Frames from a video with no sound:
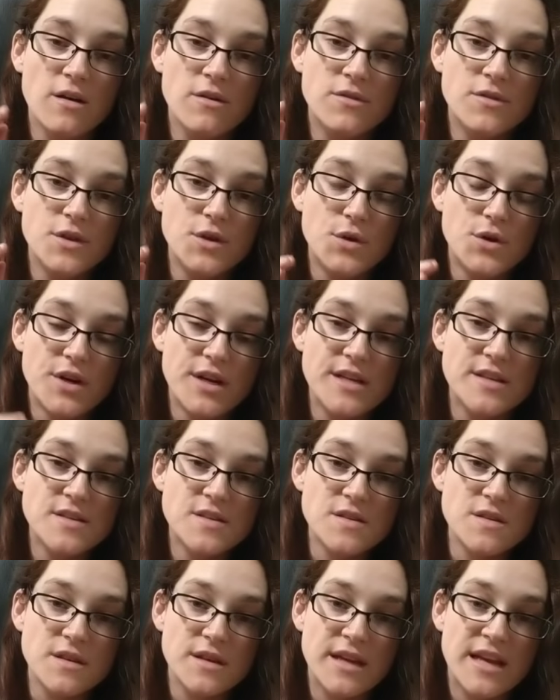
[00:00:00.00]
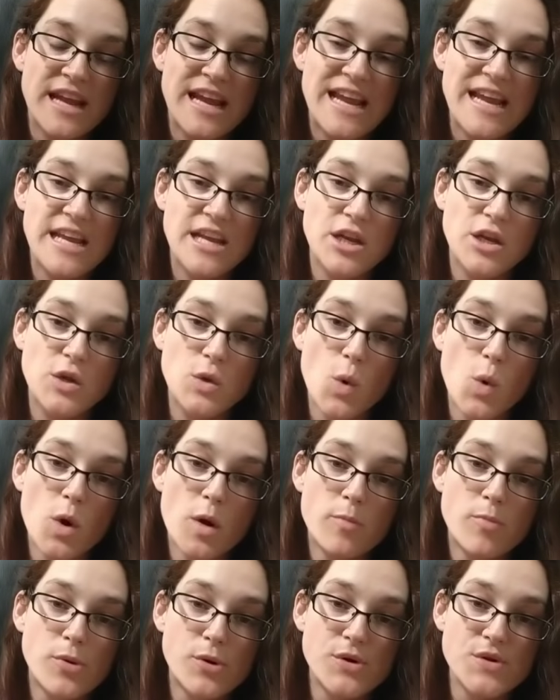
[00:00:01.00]
of your insulin in
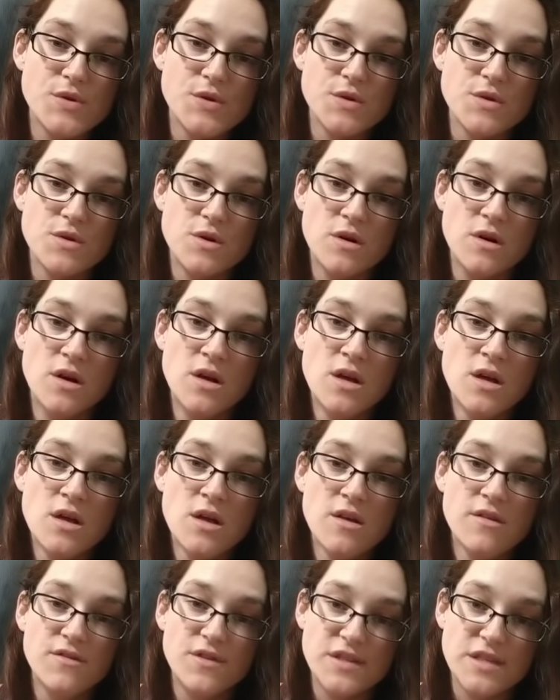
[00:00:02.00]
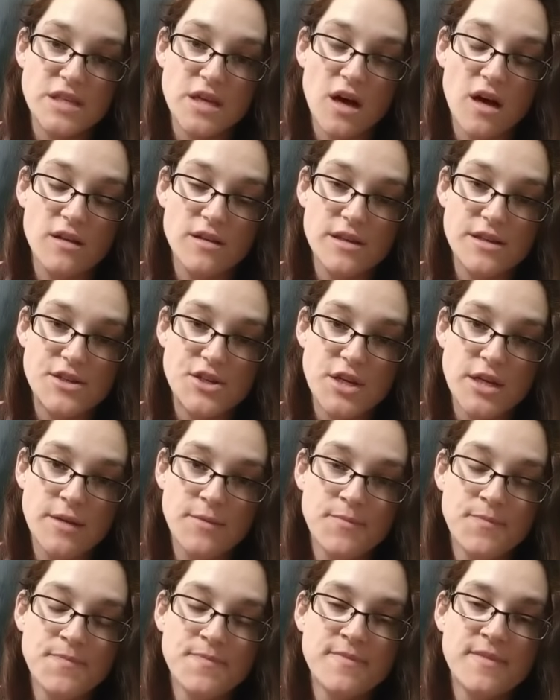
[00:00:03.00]
your personal physiology.
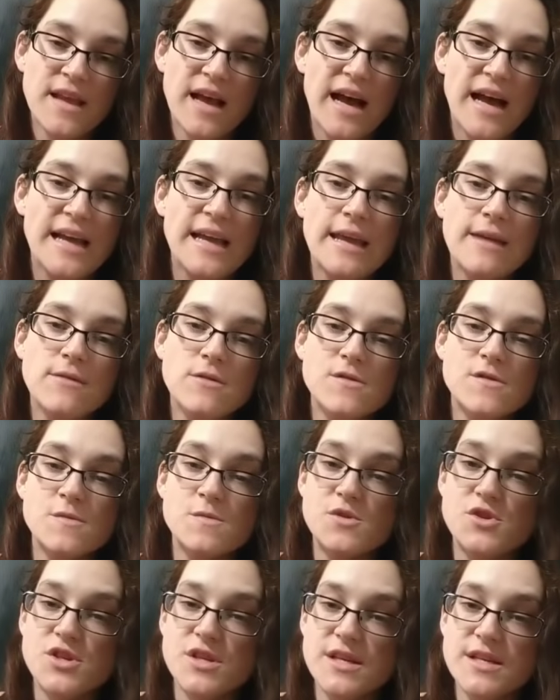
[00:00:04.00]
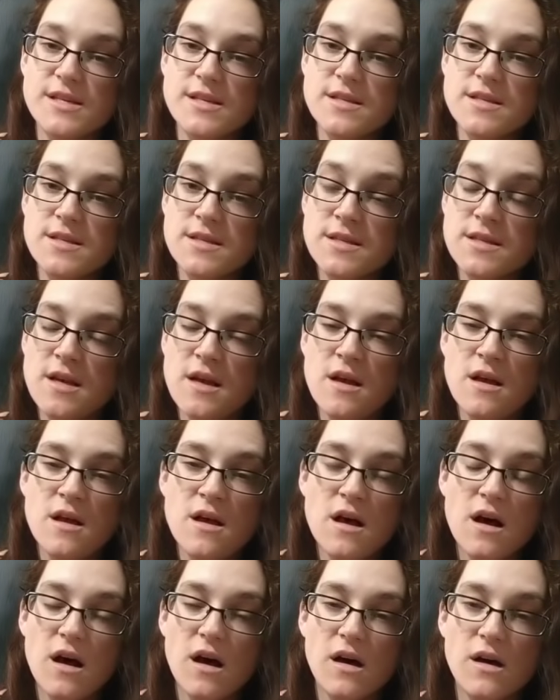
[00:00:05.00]
I gave you some gists
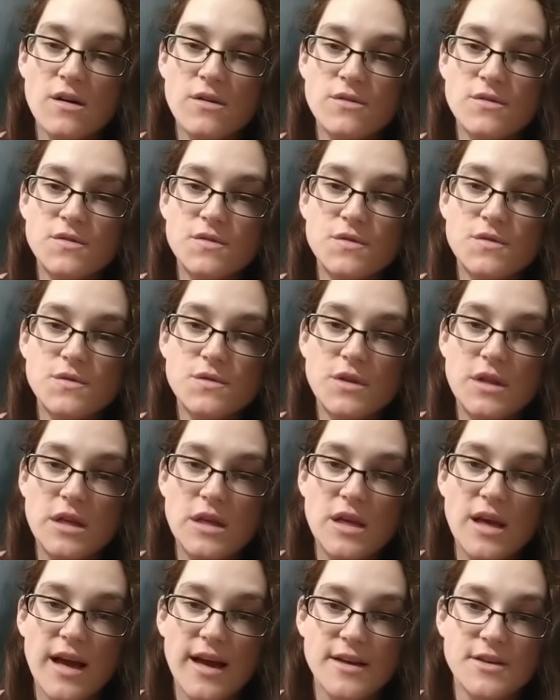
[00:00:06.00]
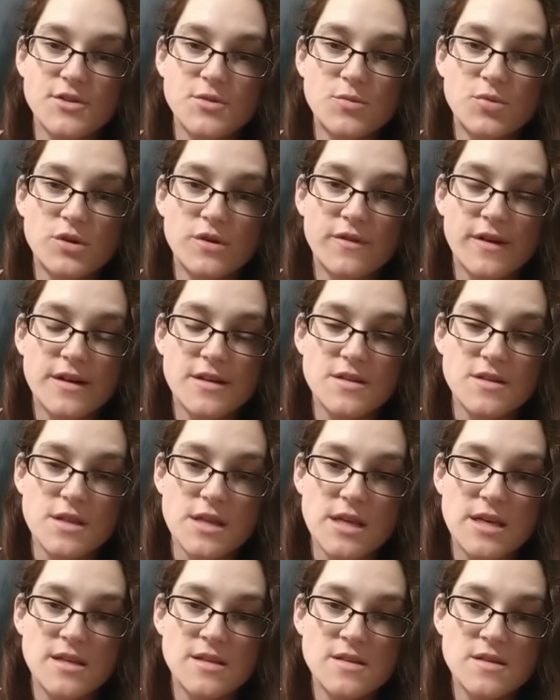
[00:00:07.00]
of the action profiles of
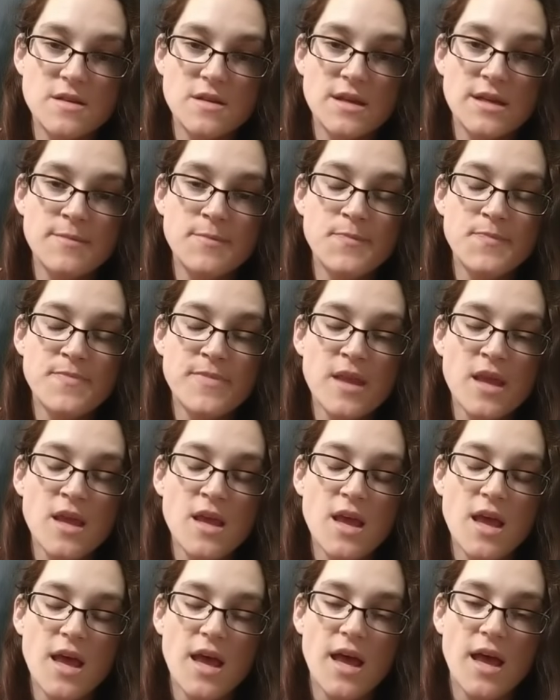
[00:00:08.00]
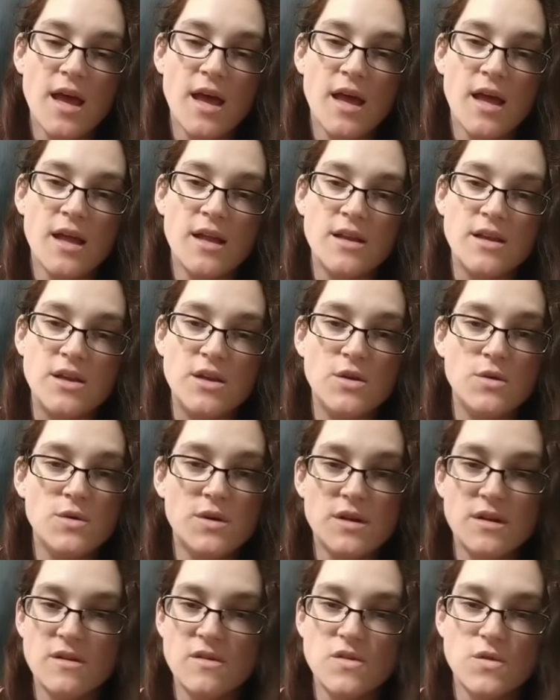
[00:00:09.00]
the insulin, and you
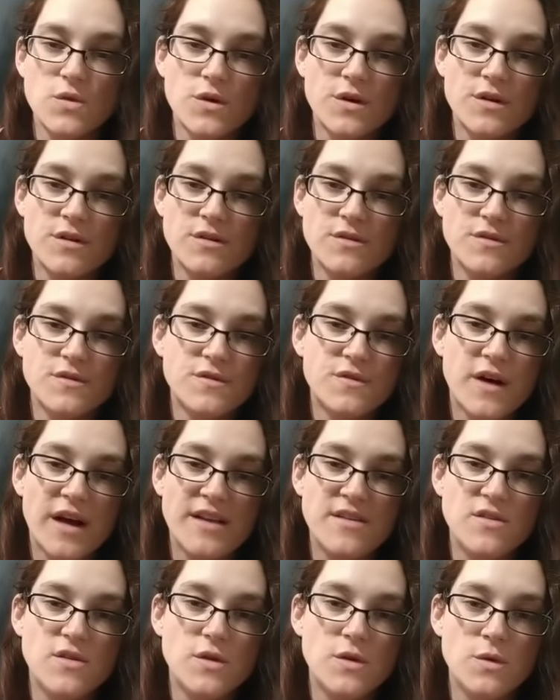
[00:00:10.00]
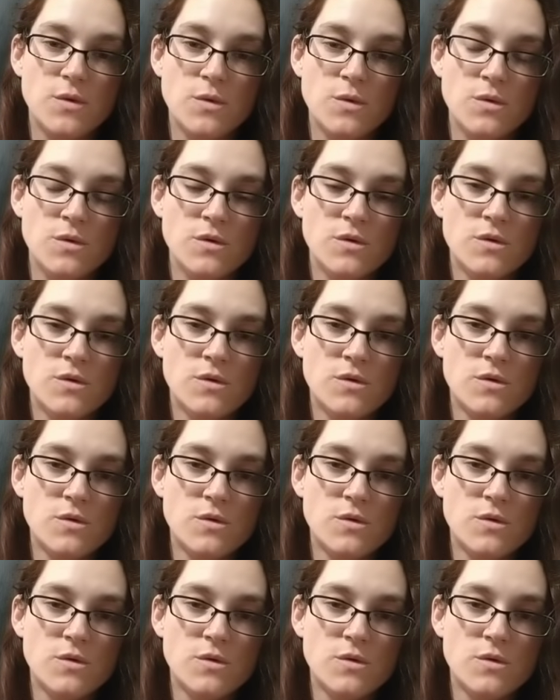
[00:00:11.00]
can sort of fine-tune